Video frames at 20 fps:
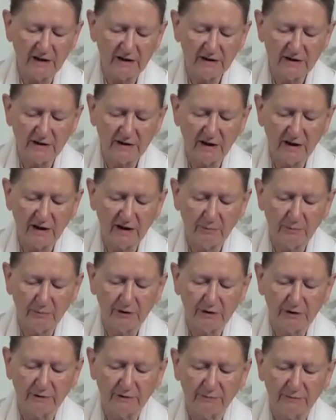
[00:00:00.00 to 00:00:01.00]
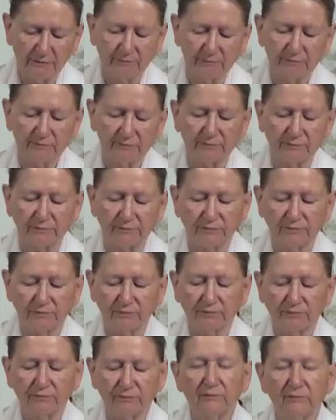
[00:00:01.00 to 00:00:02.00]
to happen.
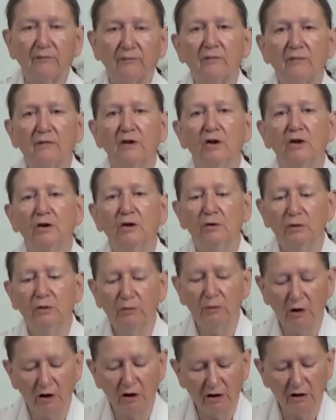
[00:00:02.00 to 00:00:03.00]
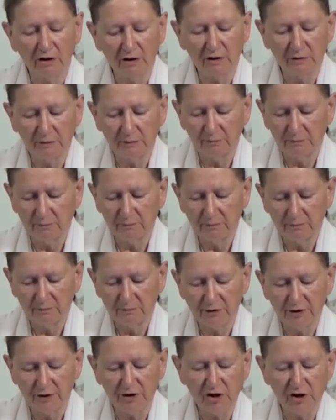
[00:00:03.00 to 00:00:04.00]
You are
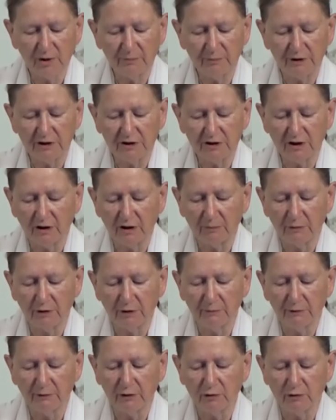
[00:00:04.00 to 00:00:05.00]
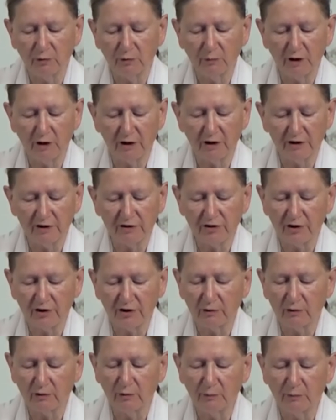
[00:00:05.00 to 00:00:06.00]
Prajapita, Brahma, Kumaris,
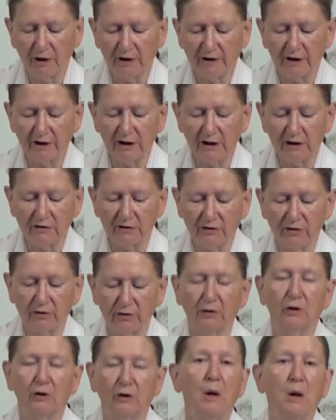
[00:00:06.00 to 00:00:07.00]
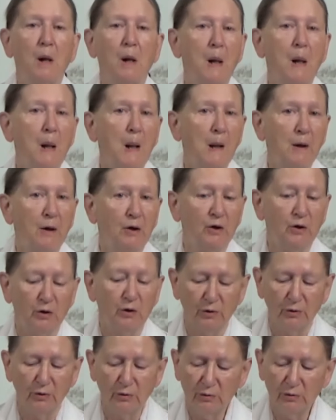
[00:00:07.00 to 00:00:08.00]
and Kumaris.
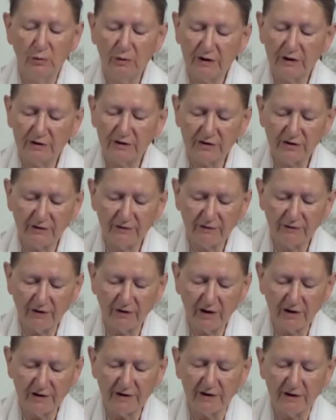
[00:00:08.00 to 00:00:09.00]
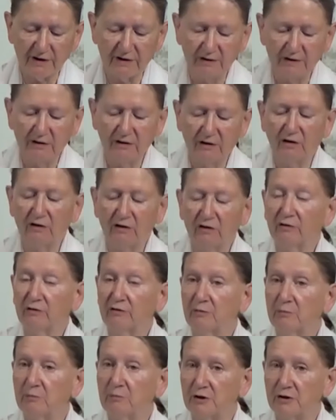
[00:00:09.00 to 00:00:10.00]
Who is the father of
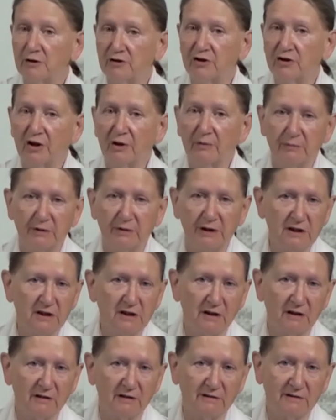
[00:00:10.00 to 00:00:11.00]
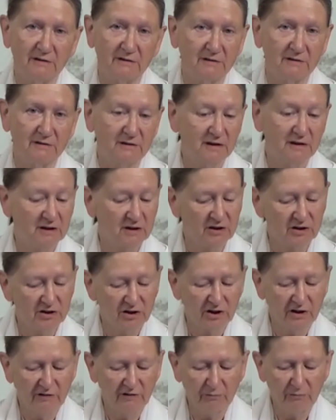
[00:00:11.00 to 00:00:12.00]
Prajapita?
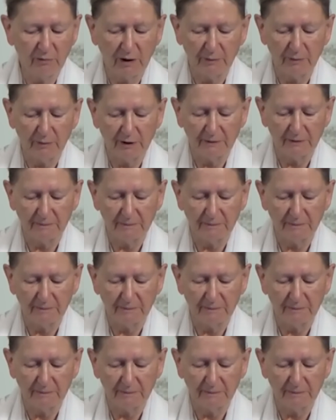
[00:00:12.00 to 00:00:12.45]
Shiv Baba.